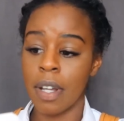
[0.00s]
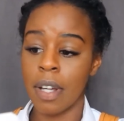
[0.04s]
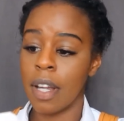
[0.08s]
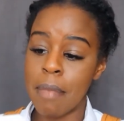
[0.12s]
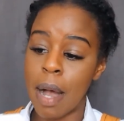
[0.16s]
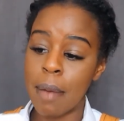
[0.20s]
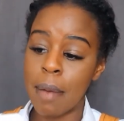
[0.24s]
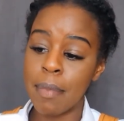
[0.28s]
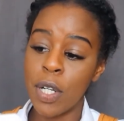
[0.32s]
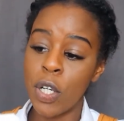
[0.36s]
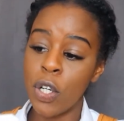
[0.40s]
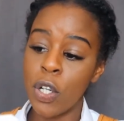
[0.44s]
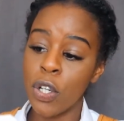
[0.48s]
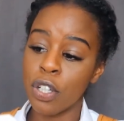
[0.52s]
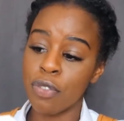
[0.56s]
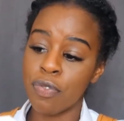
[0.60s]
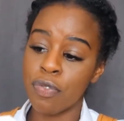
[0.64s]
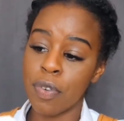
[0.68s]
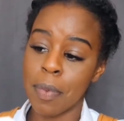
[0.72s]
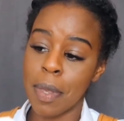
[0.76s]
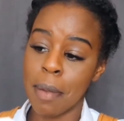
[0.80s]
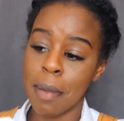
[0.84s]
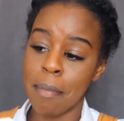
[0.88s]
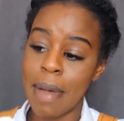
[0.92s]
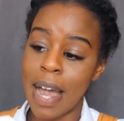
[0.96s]
Mama looked
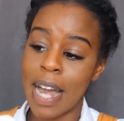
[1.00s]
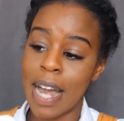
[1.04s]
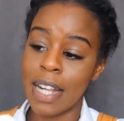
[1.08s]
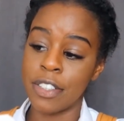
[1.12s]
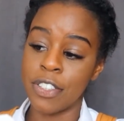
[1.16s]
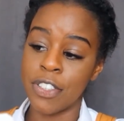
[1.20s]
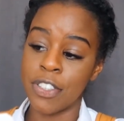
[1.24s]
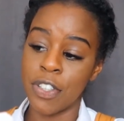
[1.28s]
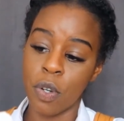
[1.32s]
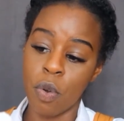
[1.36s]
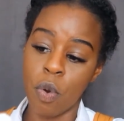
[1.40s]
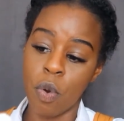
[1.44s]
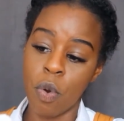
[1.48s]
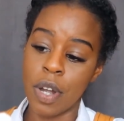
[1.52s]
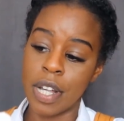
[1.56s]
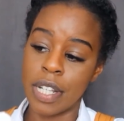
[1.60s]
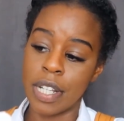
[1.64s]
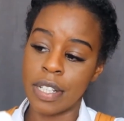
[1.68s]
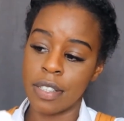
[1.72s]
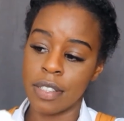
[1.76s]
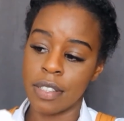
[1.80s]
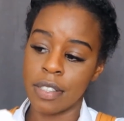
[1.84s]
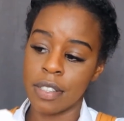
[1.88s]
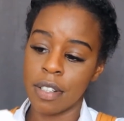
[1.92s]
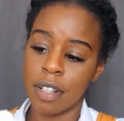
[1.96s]
from the man to the
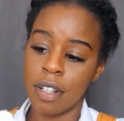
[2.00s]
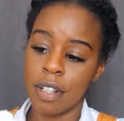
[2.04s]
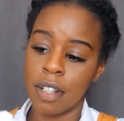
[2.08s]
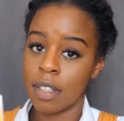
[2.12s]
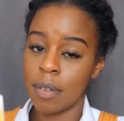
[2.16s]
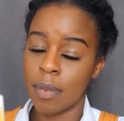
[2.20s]
coins.